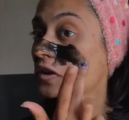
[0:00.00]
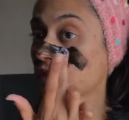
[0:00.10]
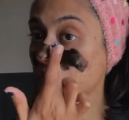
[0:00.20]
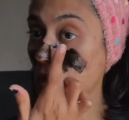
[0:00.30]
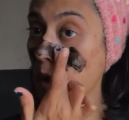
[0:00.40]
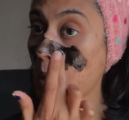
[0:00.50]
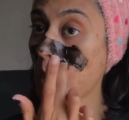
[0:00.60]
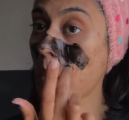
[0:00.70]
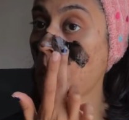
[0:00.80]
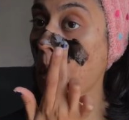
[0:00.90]

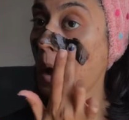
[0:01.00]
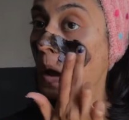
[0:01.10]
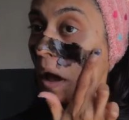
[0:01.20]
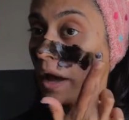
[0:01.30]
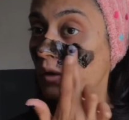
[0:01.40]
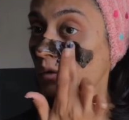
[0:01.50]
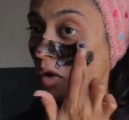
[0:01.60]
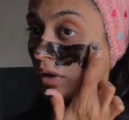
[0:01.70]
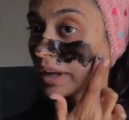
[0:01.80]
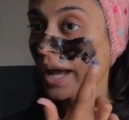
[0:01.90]
So I don't
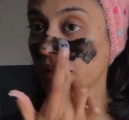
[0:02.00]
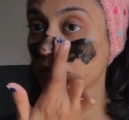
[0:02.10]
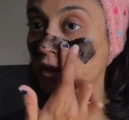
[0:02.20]
want that,